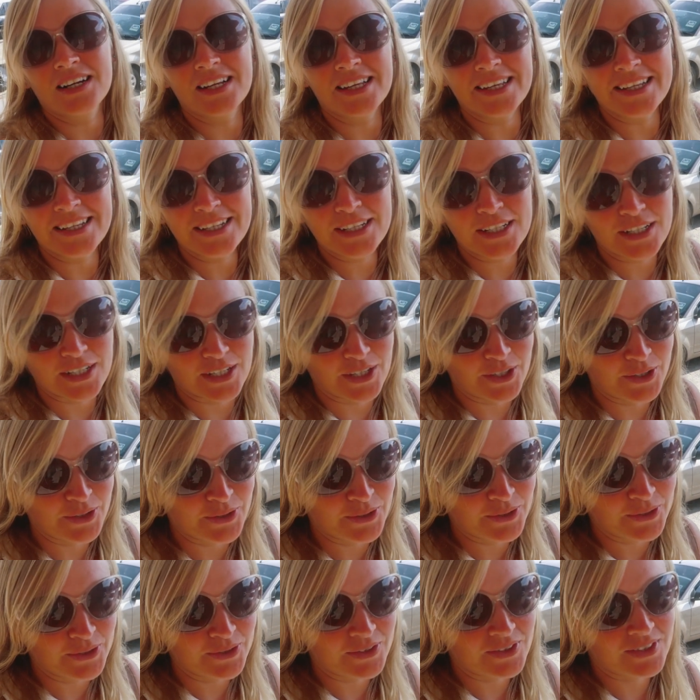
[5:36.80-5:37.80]
clean
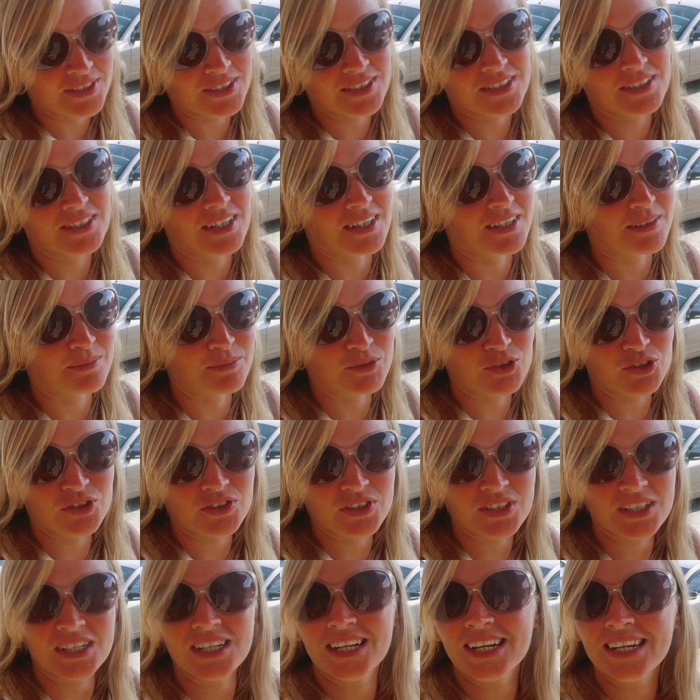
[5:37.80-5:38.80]
clothes, and I've
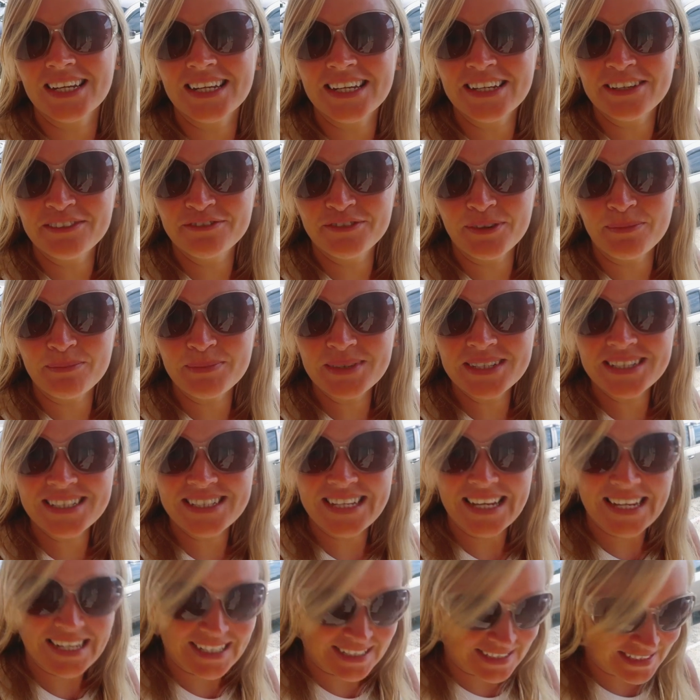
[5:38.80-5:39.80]
just cleaned from
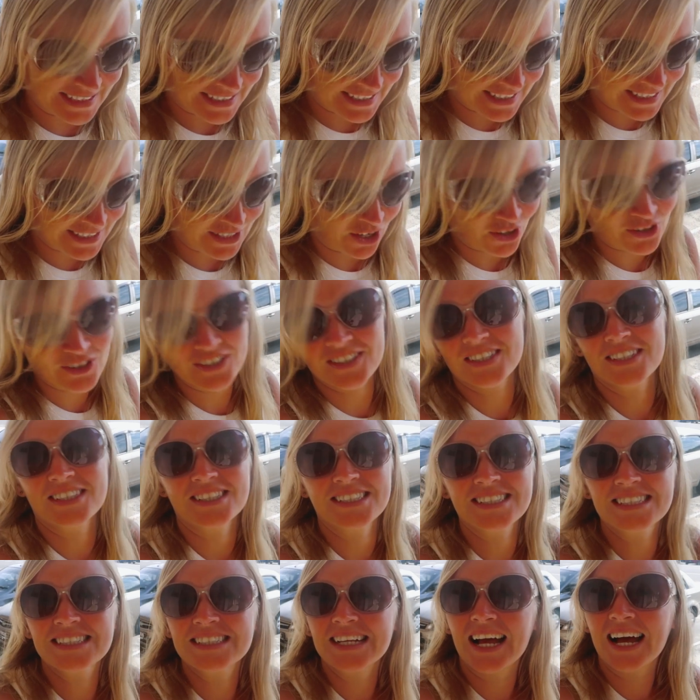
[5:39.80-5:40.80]
sea and salt
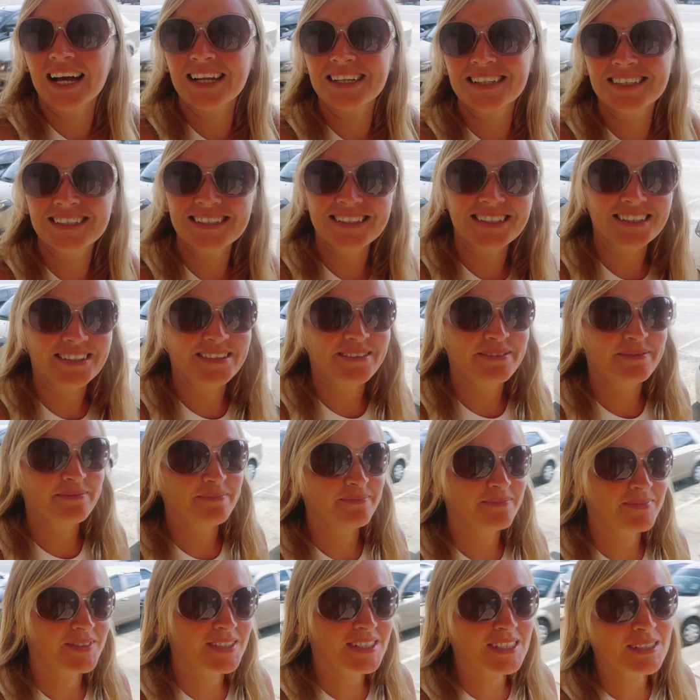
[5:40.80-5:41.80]
and sand and
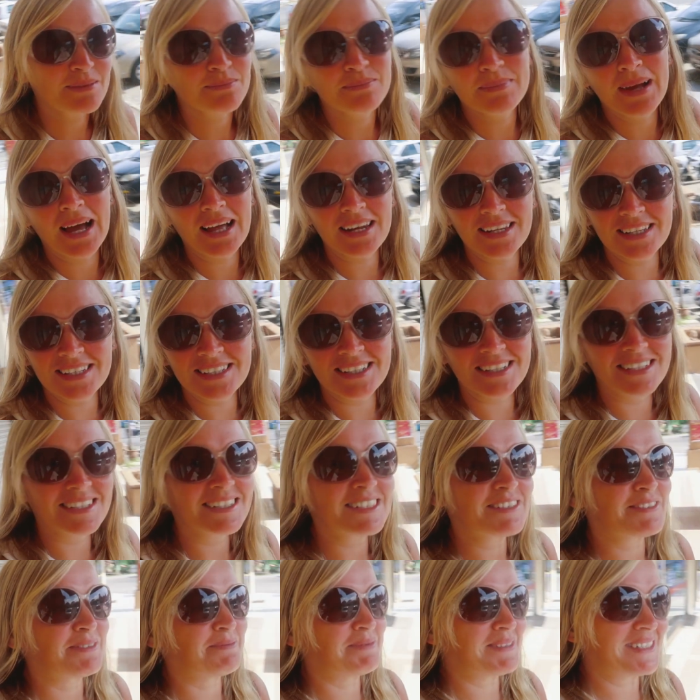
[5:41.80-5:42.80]

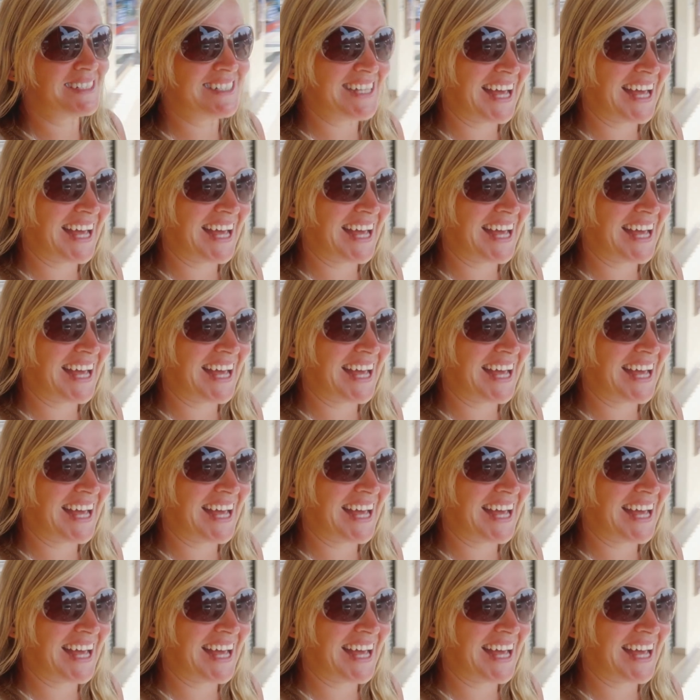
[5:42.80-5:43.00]
smelliness from the